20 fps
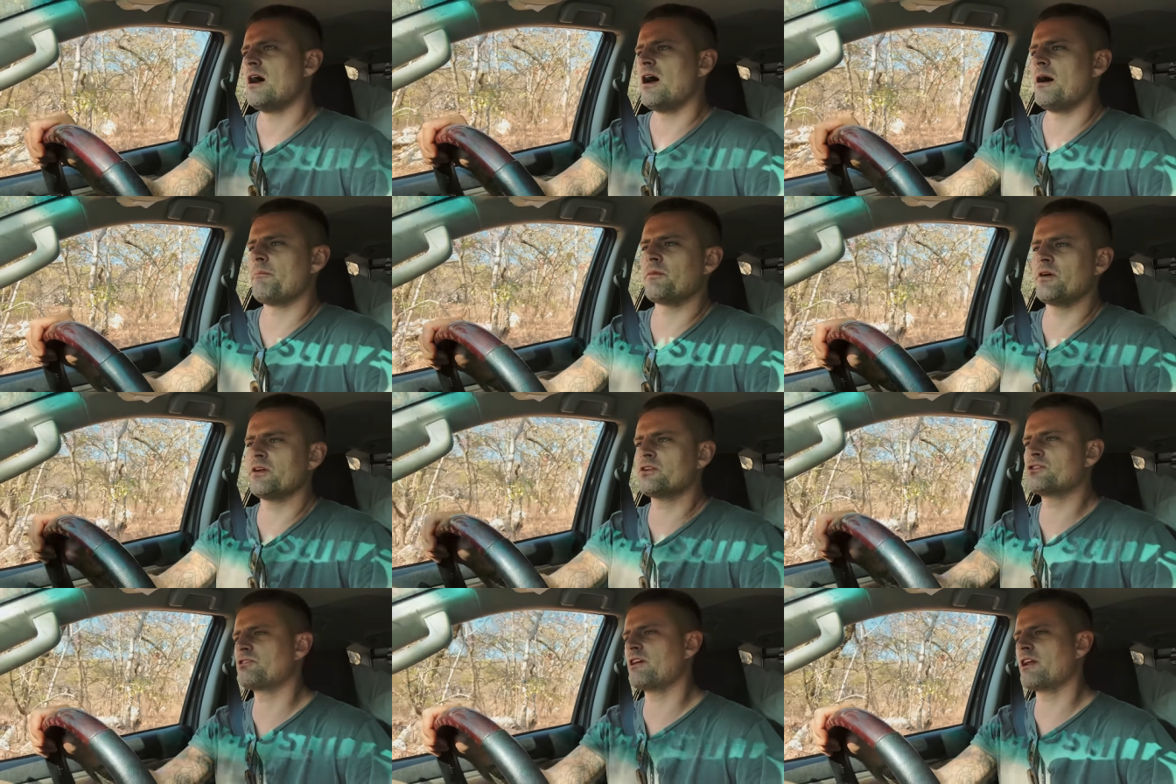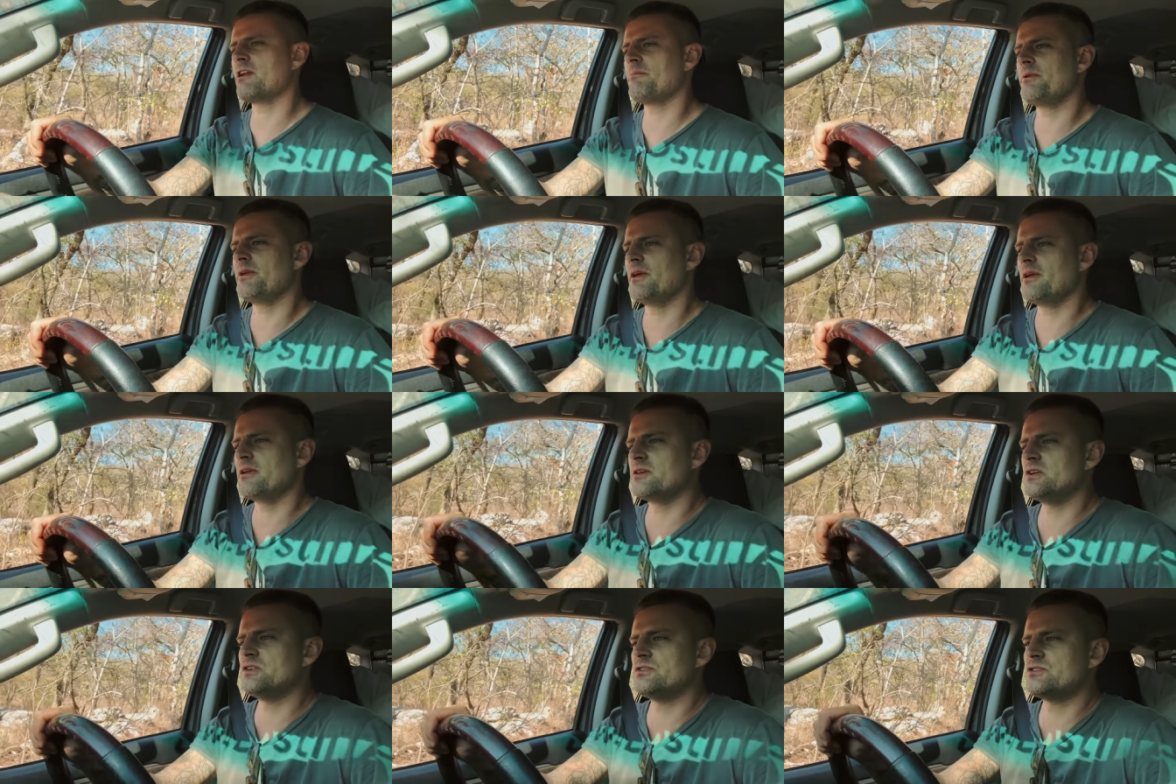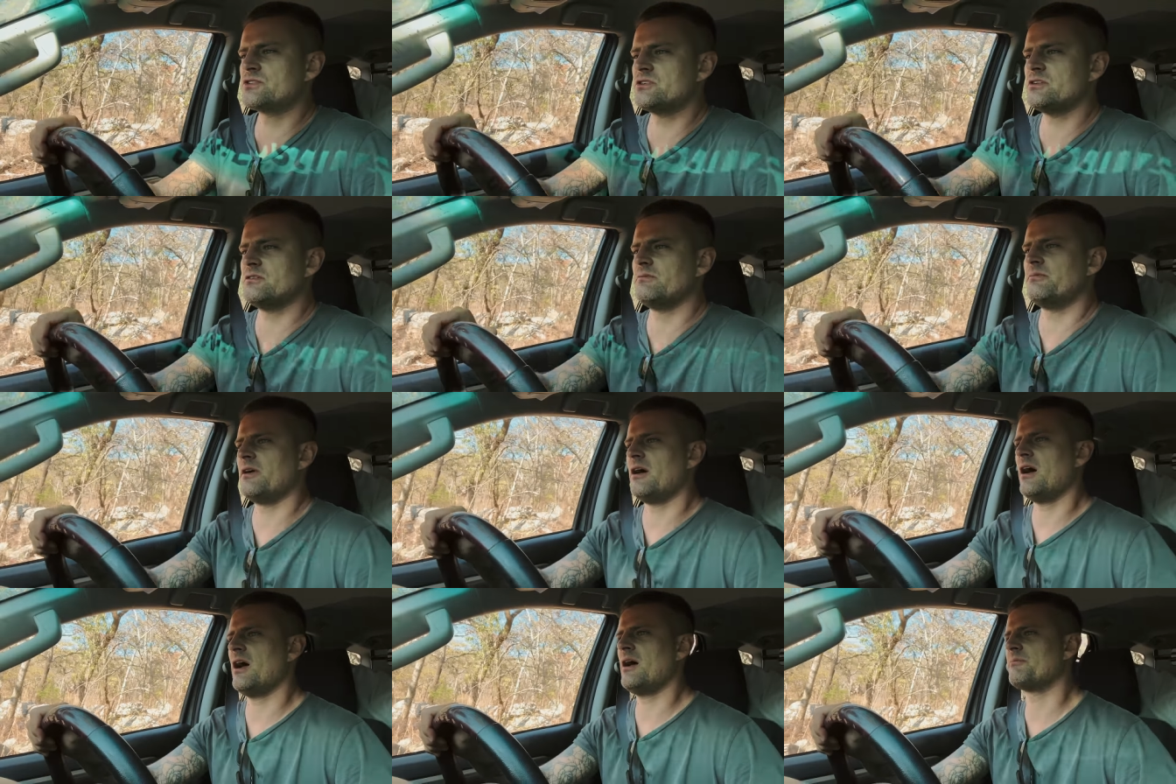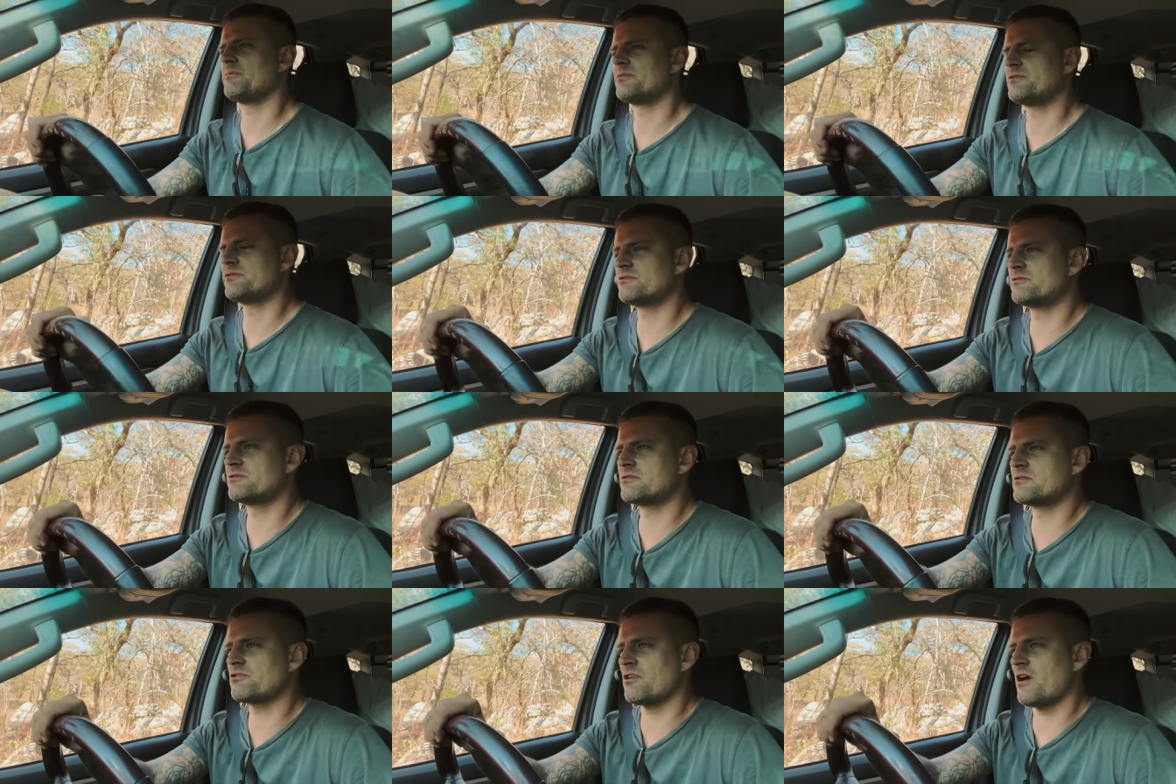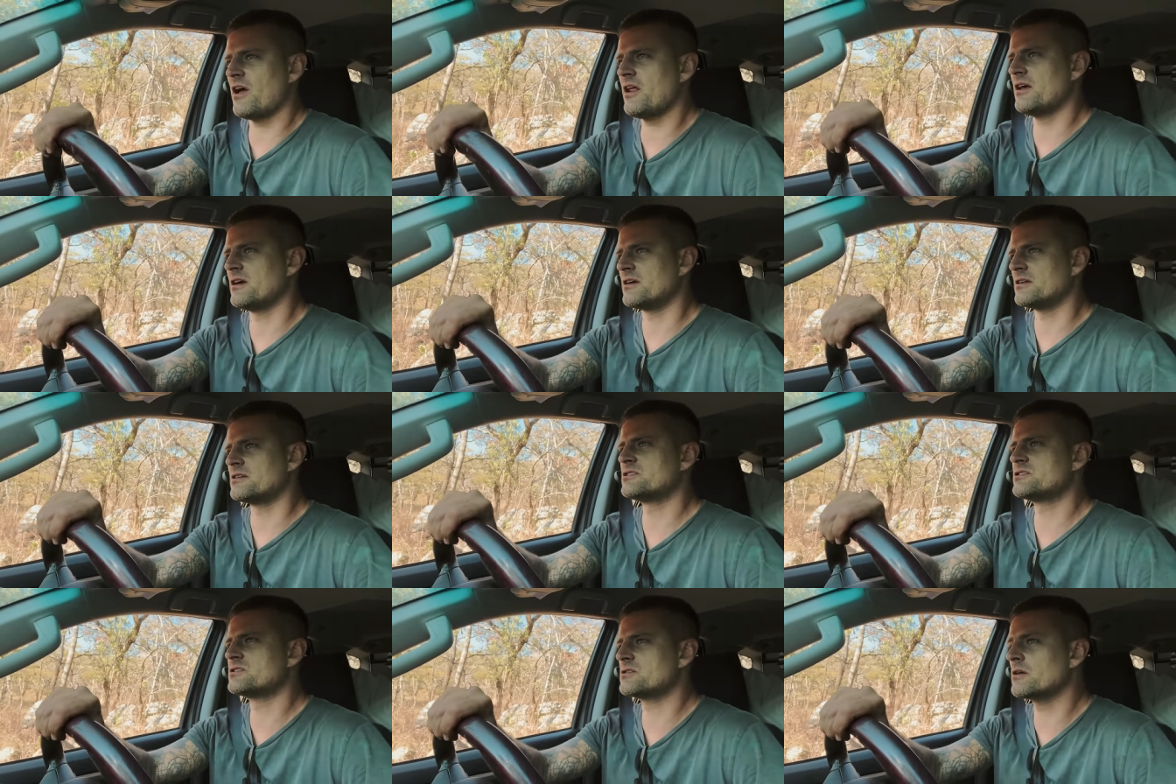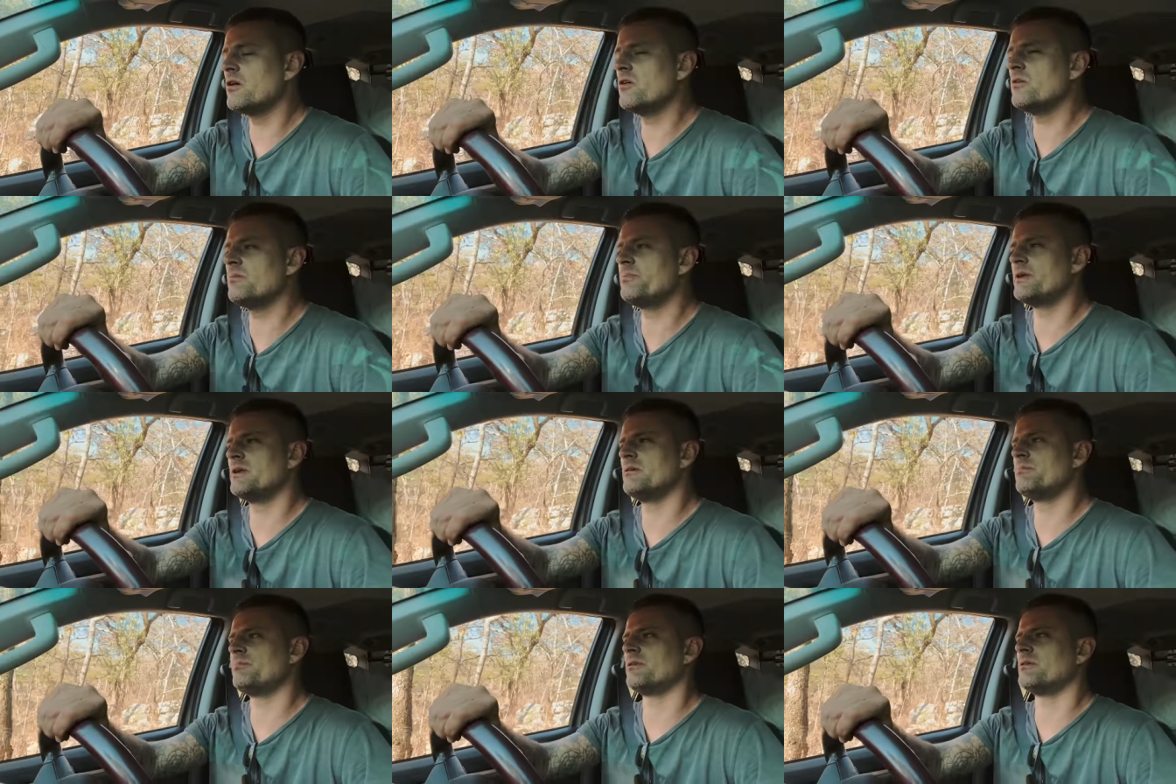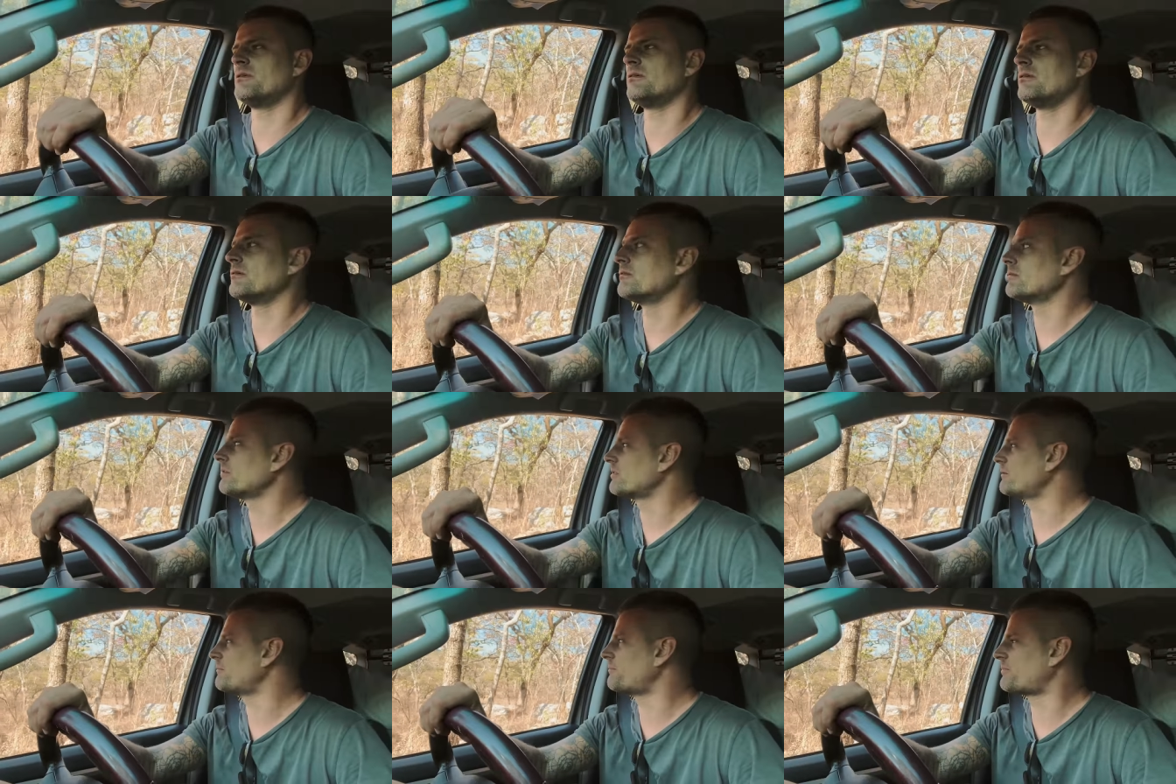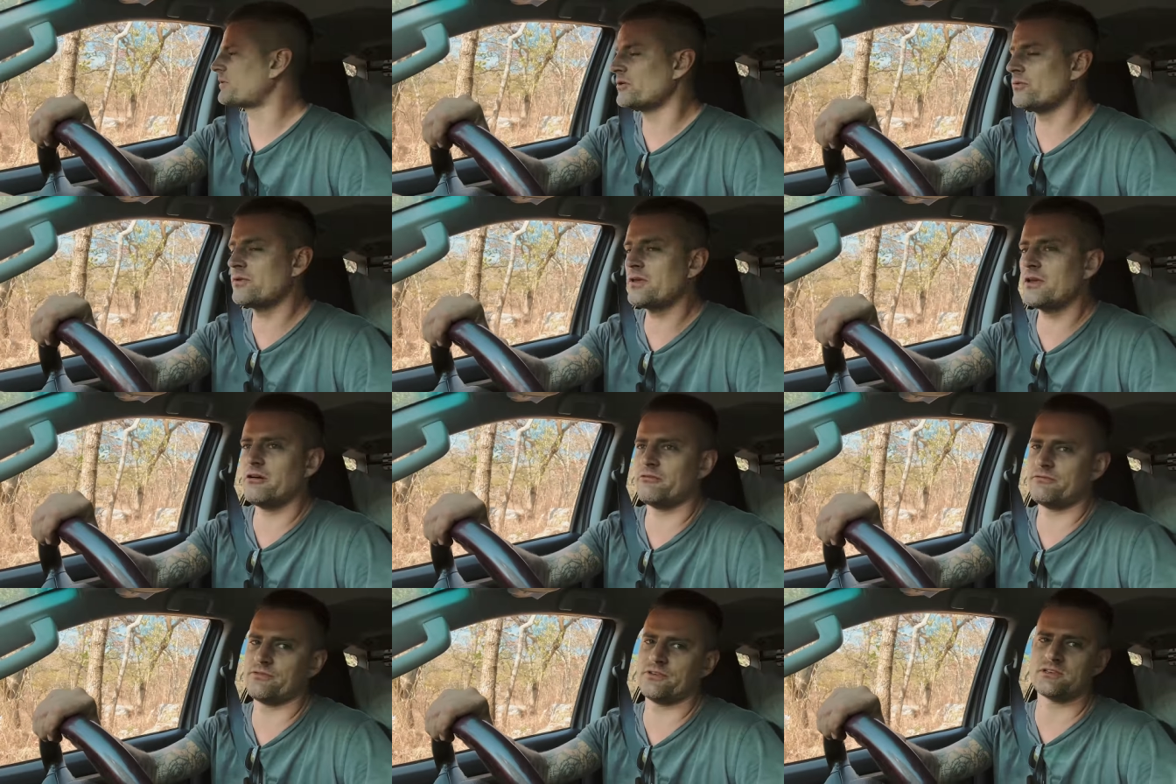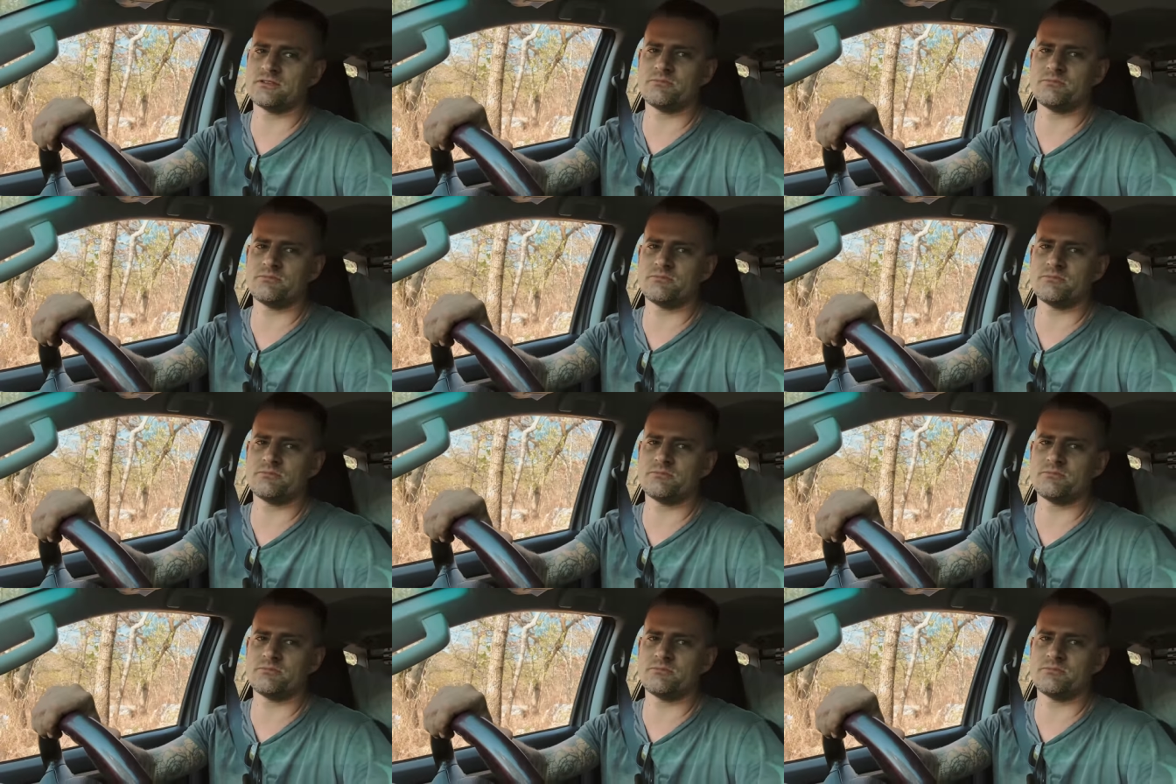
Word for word: I'm not trying to be a YouTuber. I'm trying to show people the beauty of this